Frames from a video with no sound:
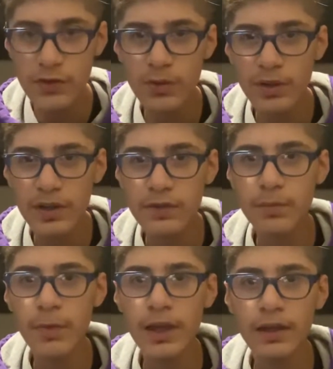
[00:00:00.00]
Need to
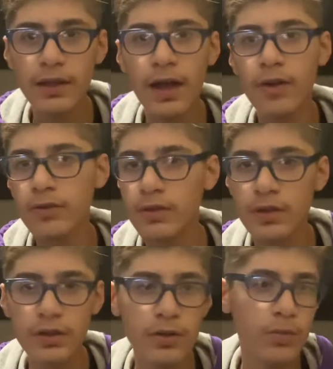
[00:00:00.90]
make out
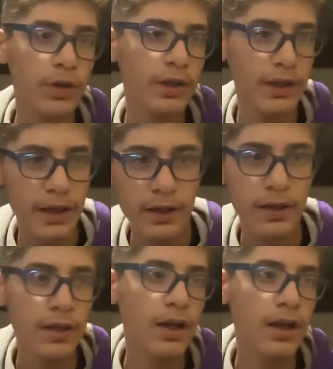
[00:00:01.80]
the hood one day.